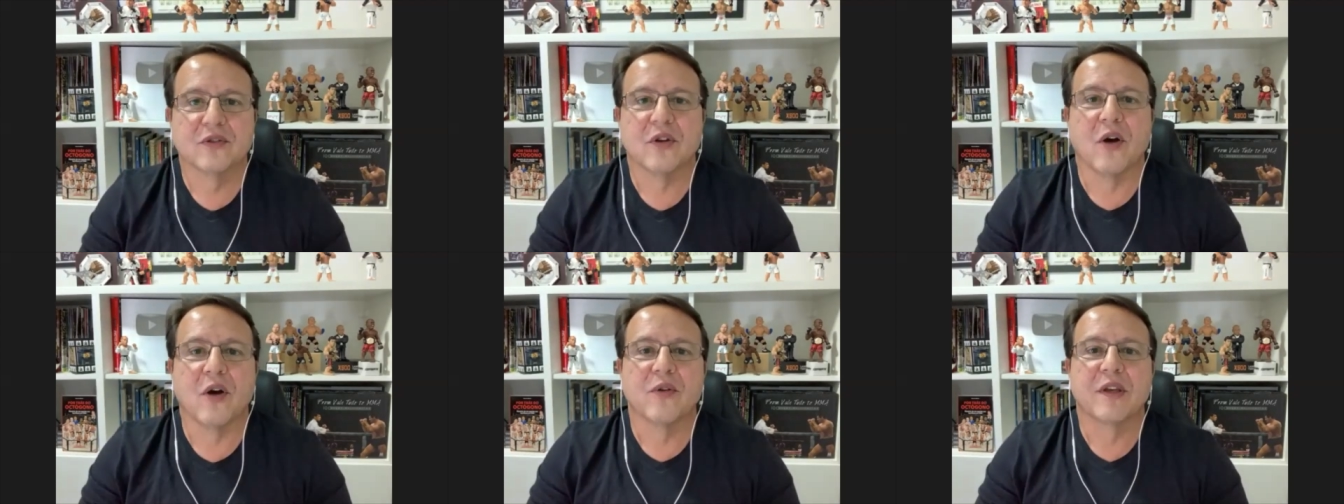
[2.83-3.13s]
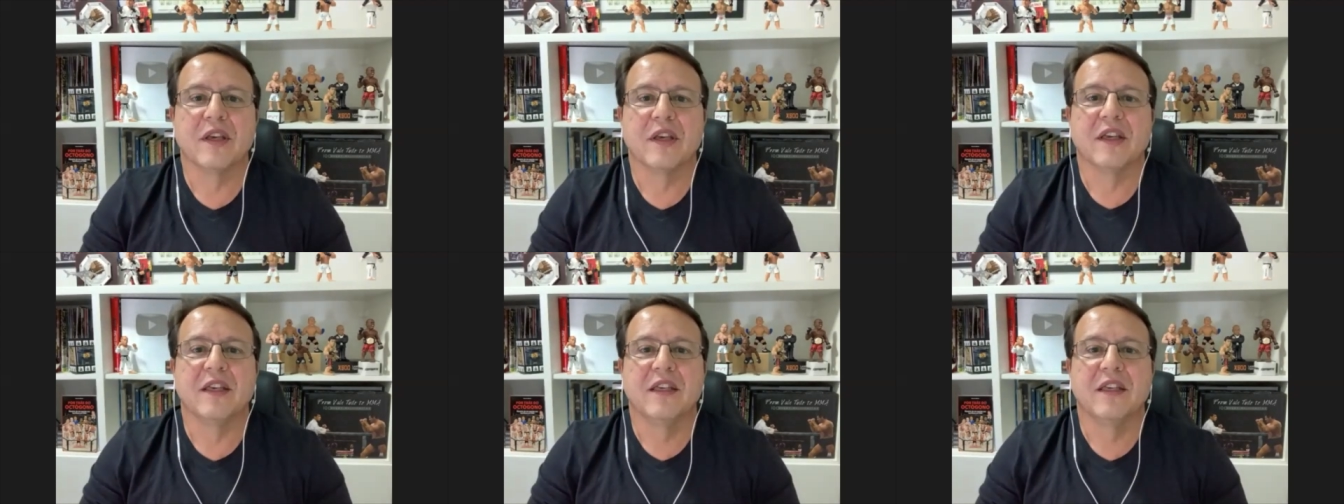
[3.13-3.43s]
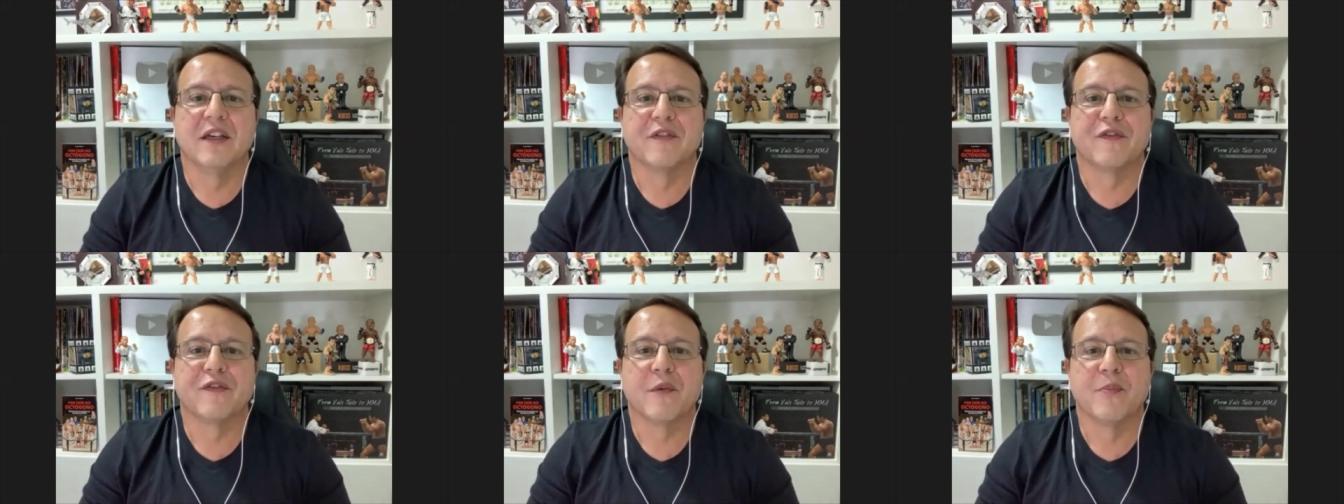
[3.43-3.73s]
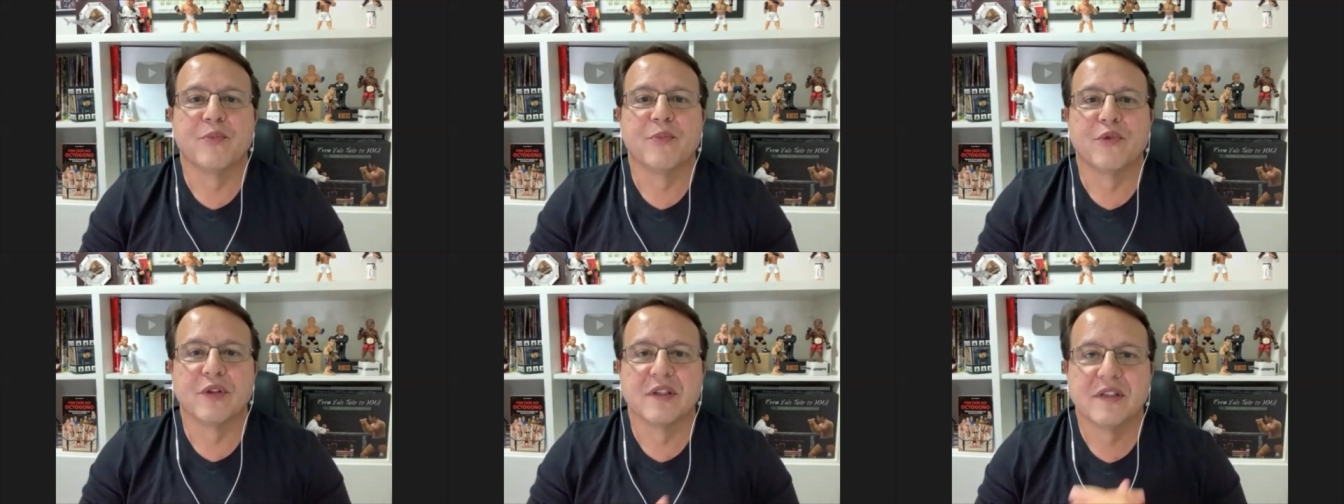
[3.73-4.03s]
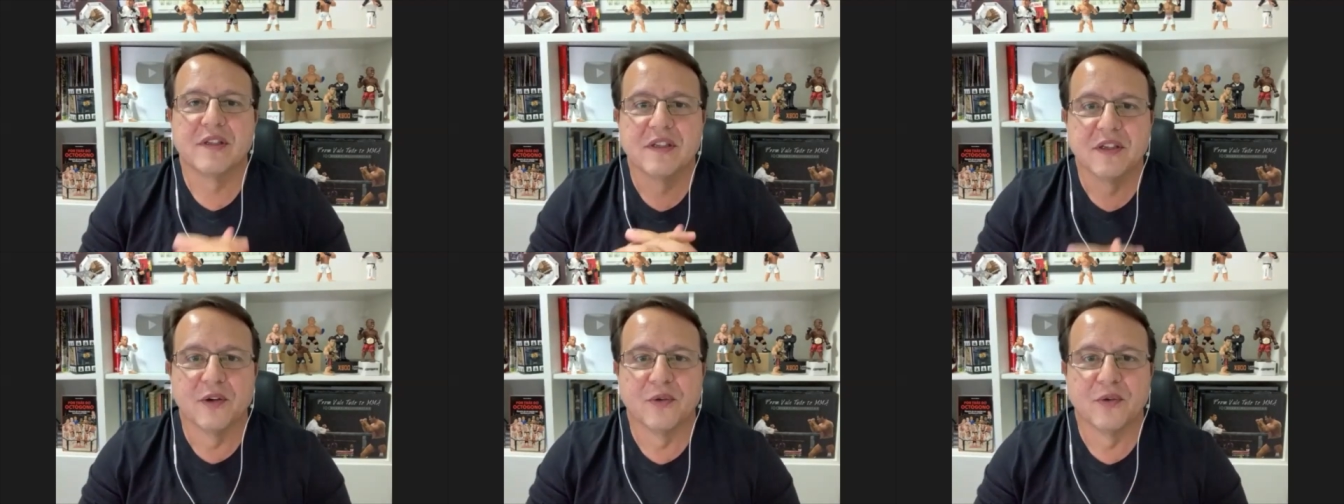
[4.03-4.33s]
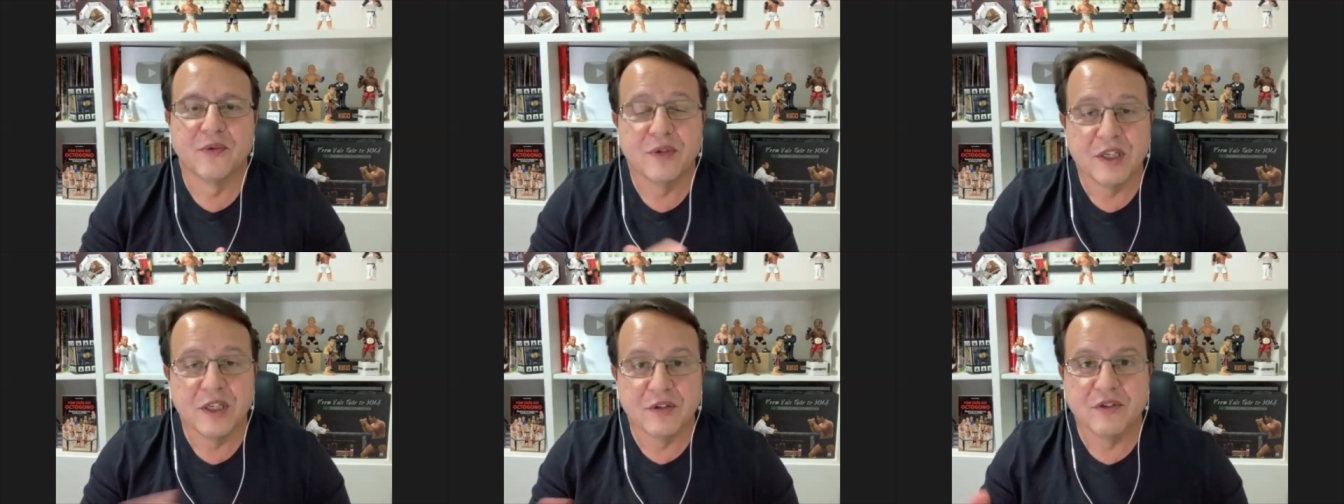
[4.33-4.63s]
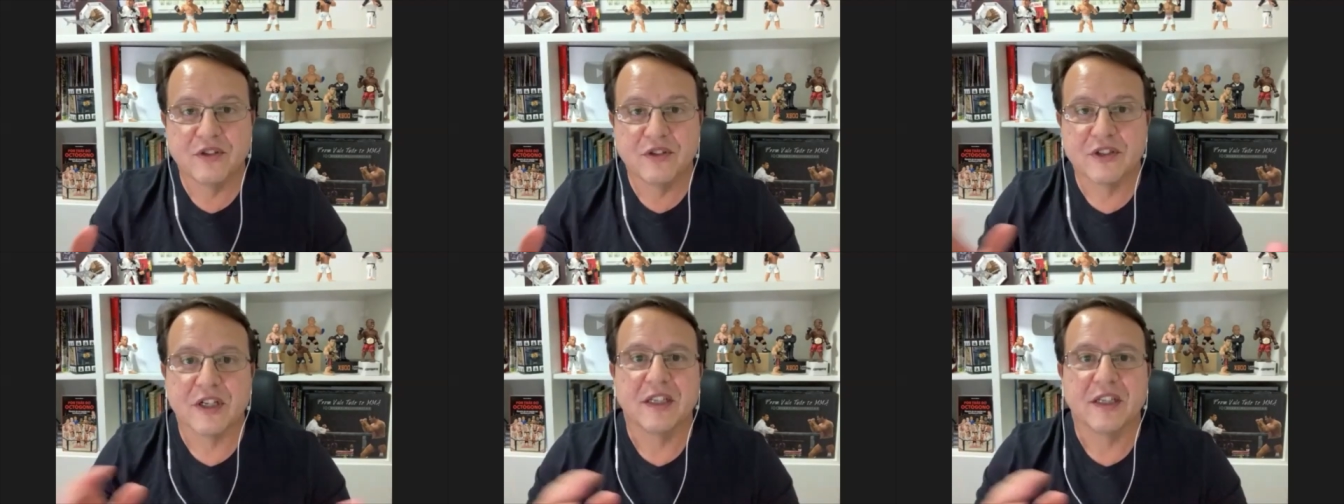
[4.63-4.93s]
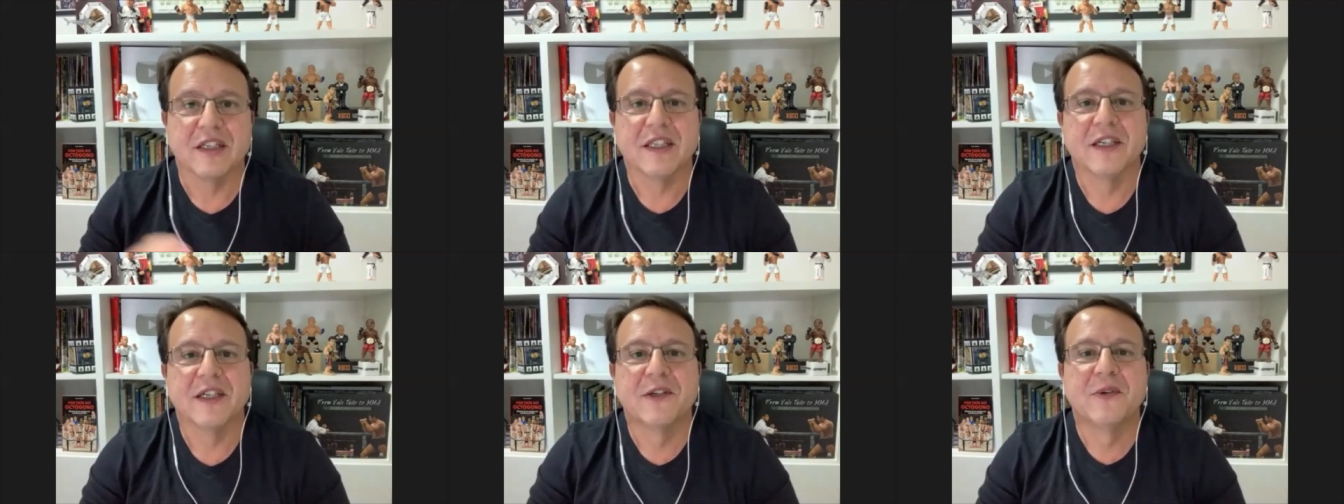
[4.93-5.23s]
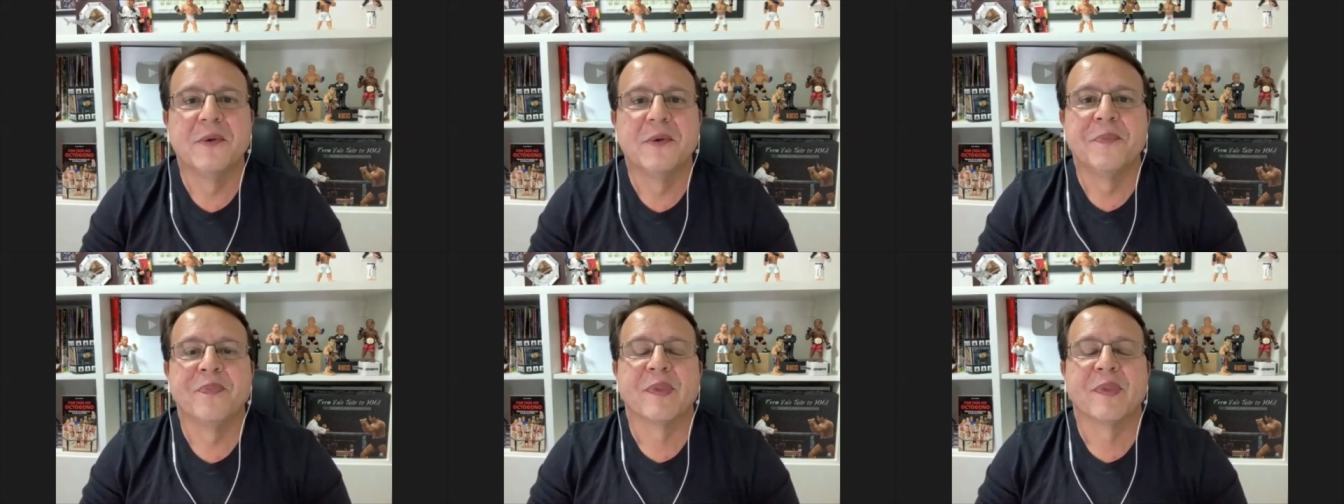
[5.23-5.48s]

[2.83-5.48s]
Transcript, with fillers: talking here from Brazil, Rio de Janeiro.